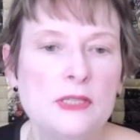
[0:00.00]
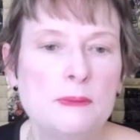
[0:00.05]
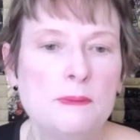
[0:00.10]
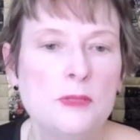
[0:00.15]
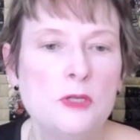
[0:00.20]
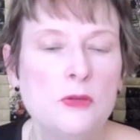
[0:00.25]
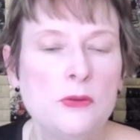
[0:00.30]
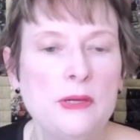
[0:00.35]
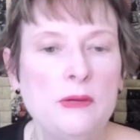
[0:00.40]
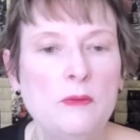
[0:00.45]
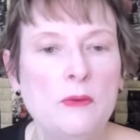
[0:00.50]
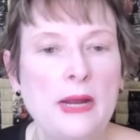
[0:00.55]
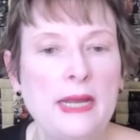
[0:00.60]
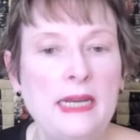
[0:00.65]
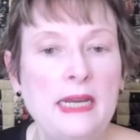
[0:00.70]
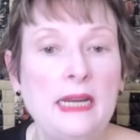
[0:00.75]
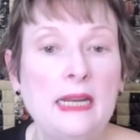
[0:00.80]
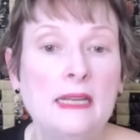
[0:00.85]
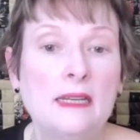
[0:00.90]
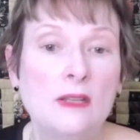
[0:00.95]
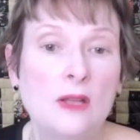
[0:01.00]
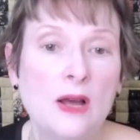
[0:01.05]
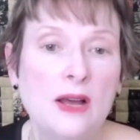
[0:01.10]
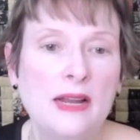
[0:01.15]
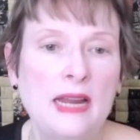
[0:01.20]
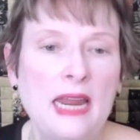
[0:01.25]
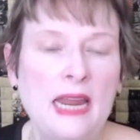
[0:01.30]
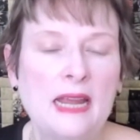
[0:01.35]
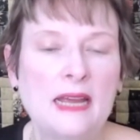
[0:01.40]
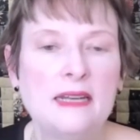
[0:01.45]
between writing in
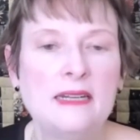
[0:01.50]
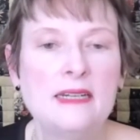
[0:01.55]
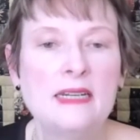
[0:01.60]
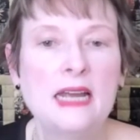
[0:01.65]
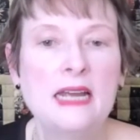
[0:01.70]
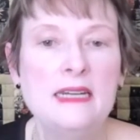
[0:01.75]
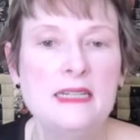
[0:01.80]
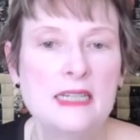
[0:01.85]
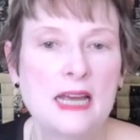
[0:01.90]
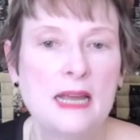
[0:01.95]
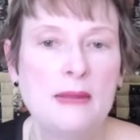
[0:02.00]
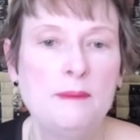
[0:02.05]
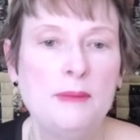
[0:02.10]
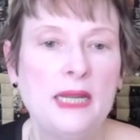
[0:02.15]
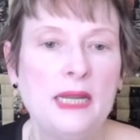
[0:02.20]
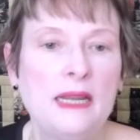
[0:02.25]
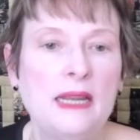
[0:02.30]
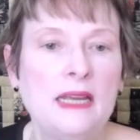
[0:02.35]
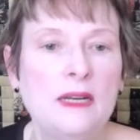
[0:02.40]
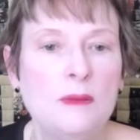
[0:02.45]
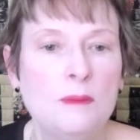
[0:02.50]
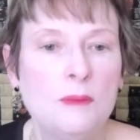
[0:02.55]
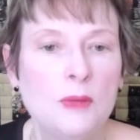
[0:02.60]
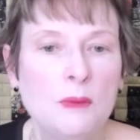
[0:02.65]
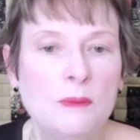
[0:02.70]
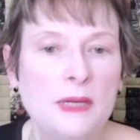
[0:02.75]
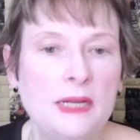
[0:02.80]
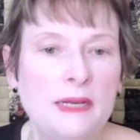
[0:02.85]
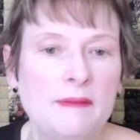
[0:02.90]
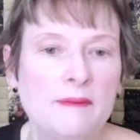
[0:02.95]
longhand and typing in a
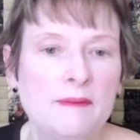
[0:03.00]
moment.